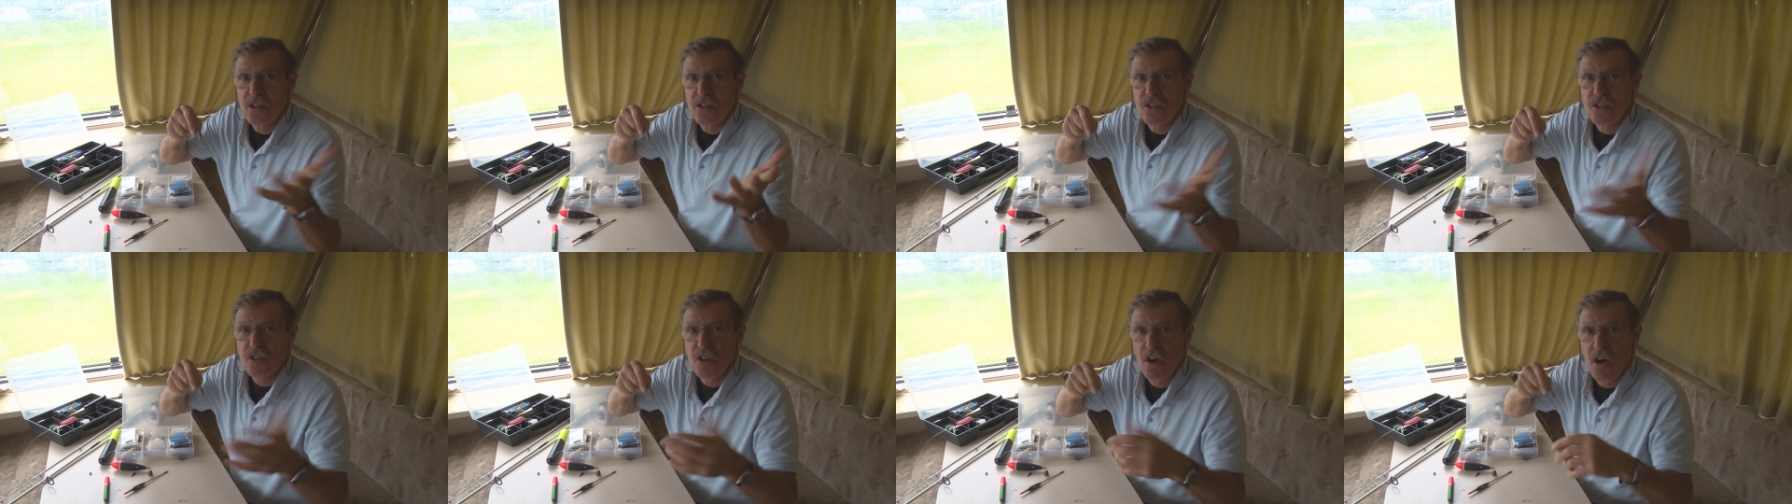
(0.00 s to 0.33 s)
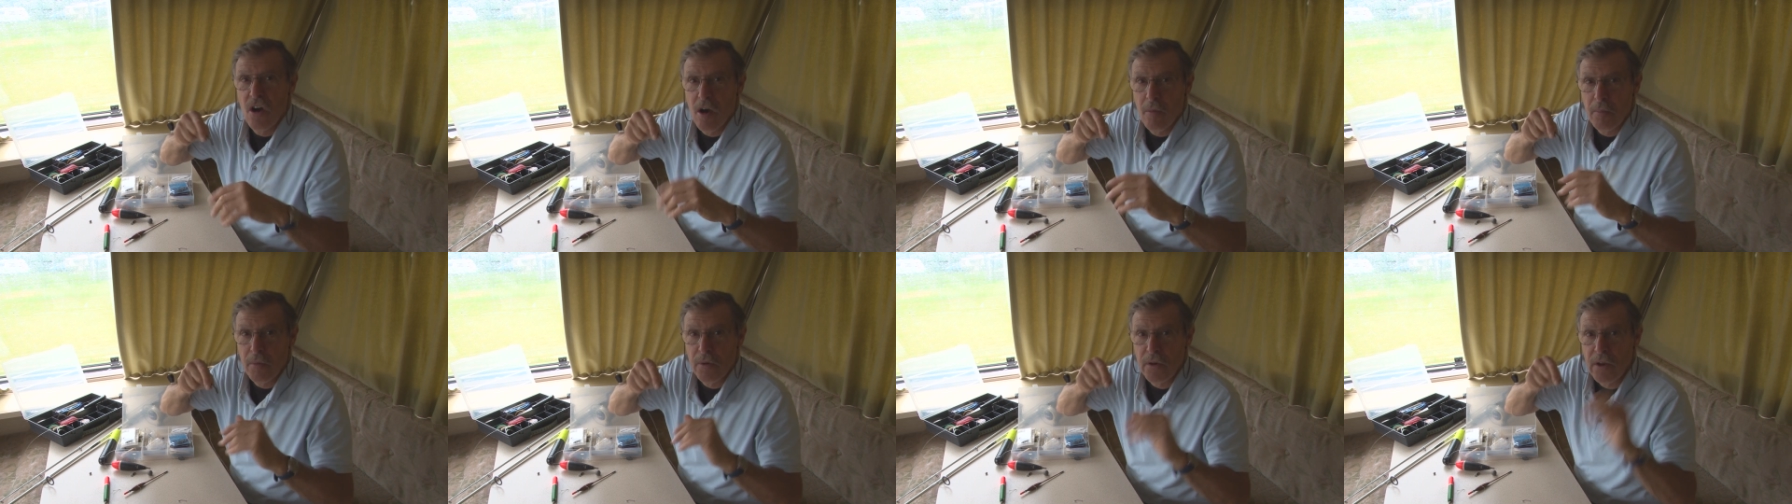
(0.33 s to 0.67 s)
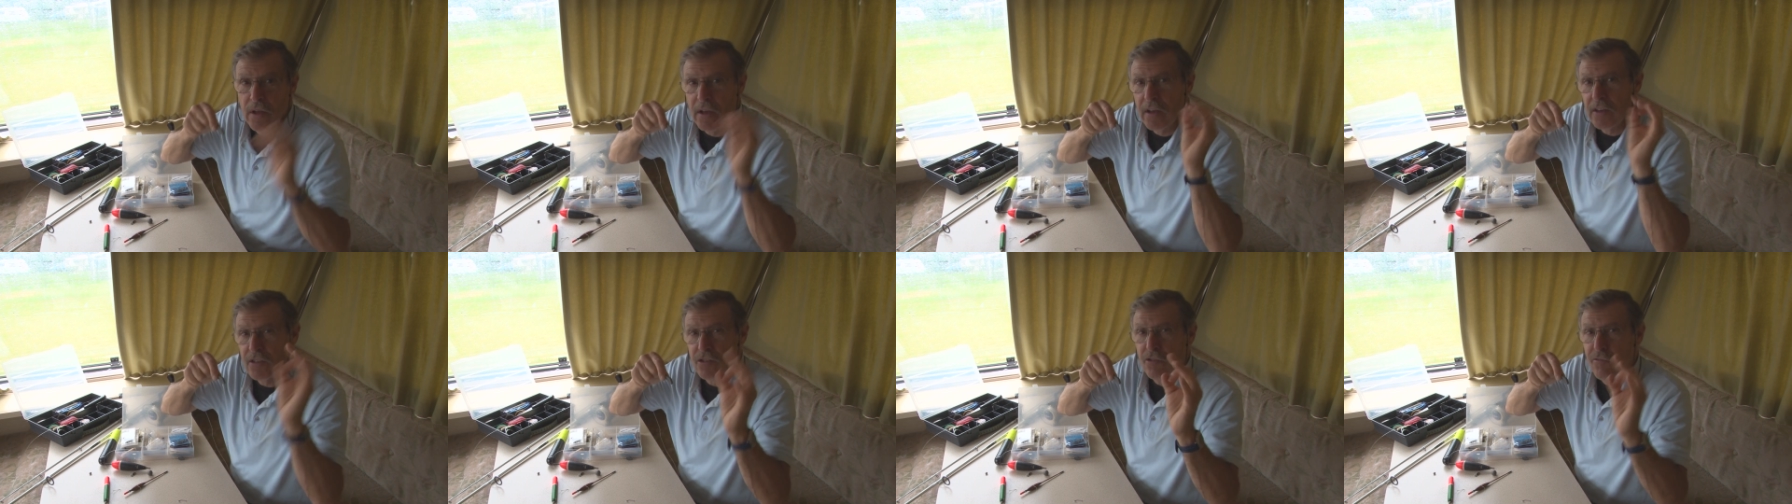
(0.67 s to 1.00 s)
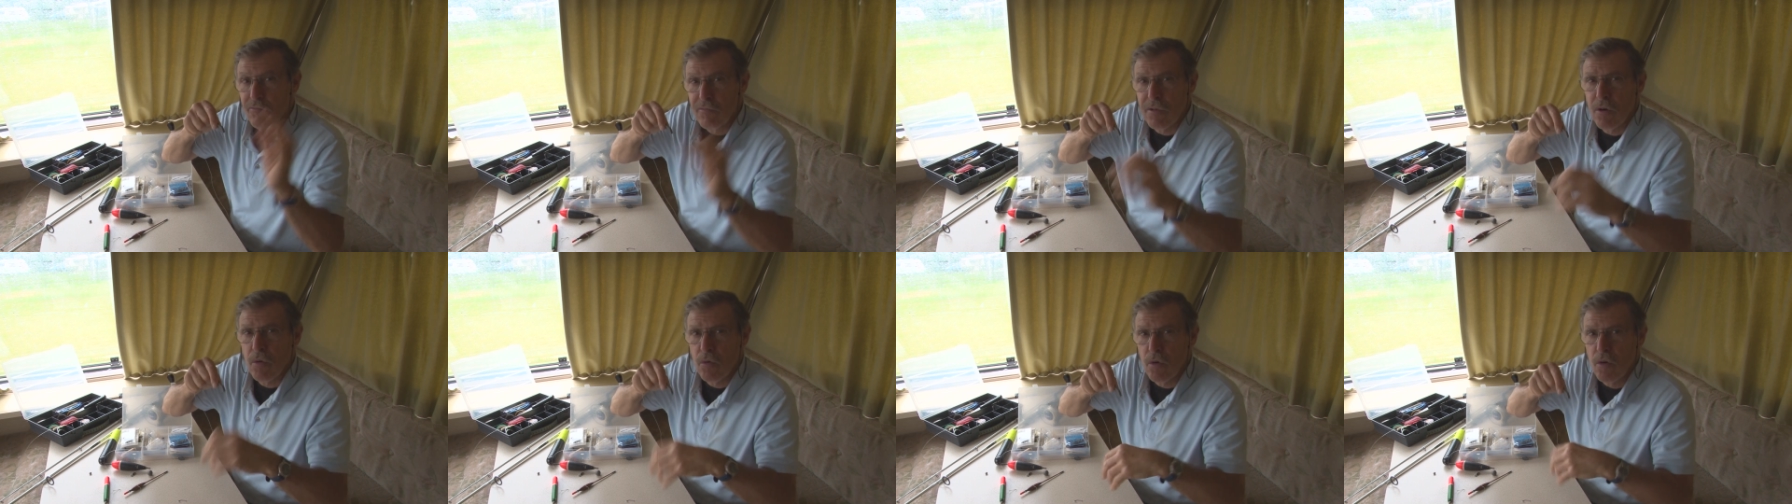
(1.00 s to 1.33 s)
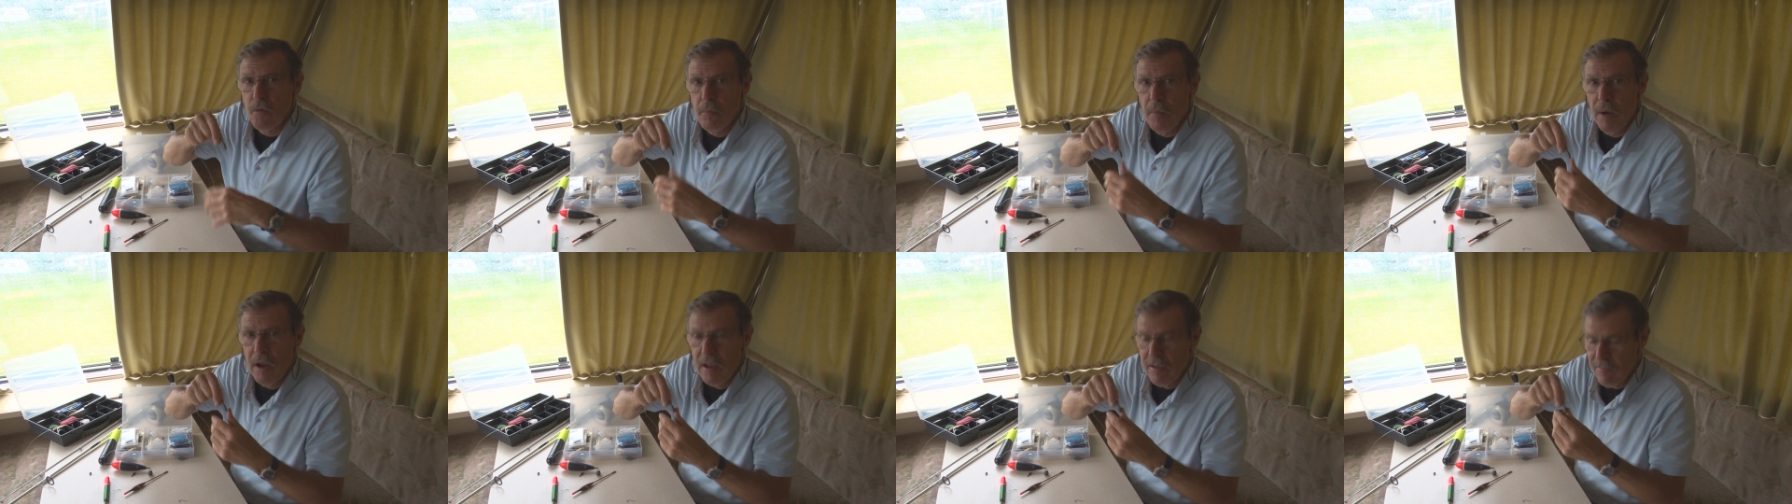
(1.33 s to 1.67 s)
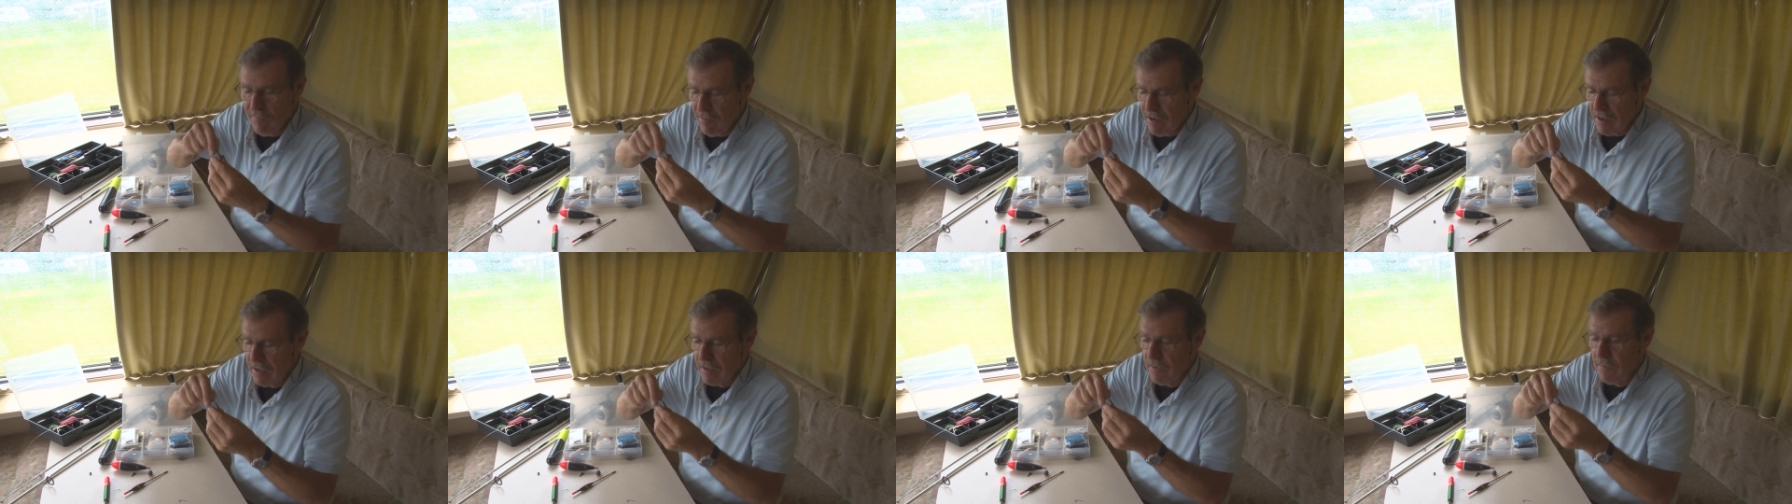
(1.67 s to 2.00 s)
and tarpon. It's a real good
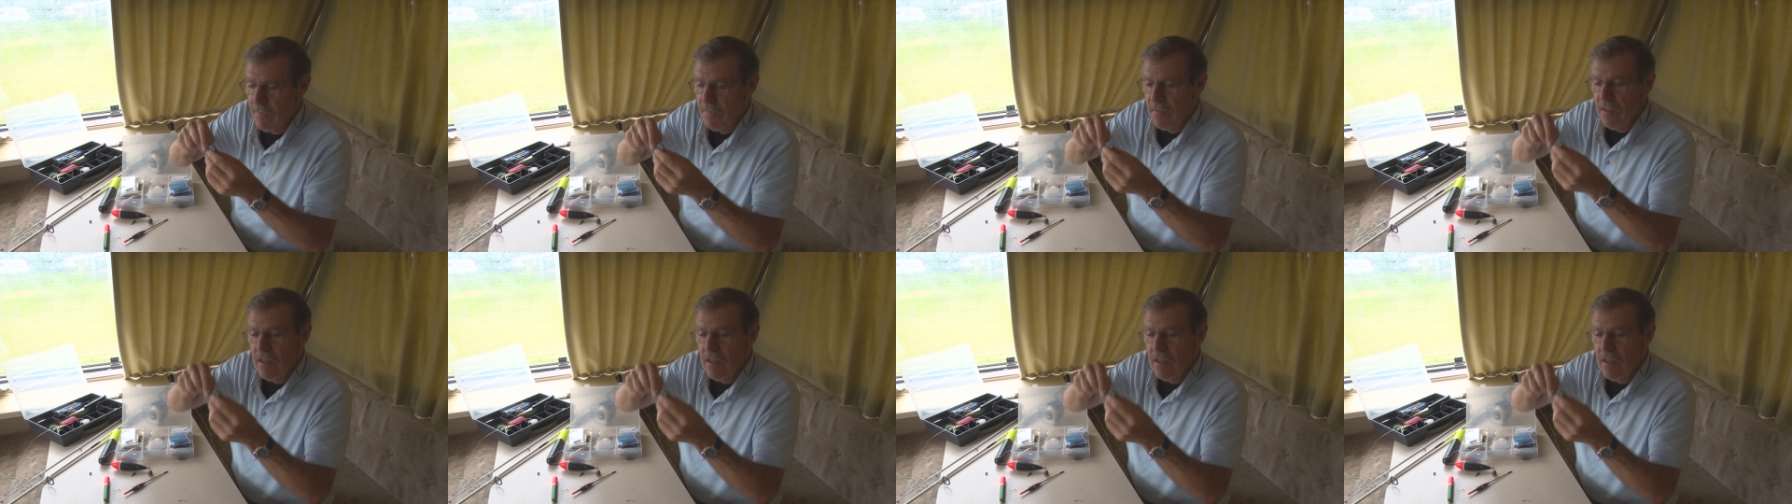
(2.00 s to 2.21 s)
bait rig.